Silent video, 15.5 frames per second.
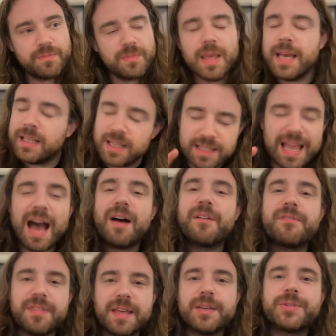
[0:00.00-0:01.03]
England
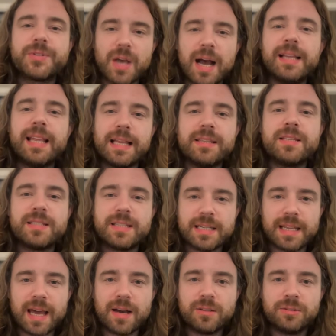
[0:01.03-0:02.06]
have this identity
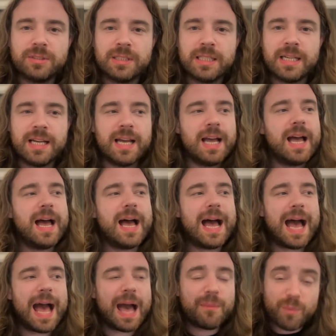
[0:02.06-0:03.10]
now.
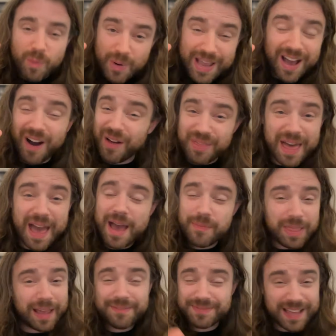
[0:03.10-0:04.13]
And we are there.
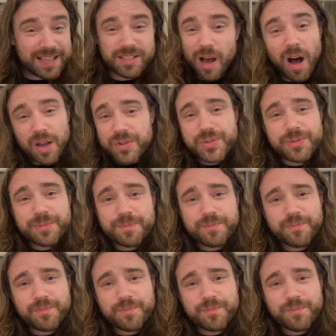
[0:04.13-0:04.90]
Like, that's ours.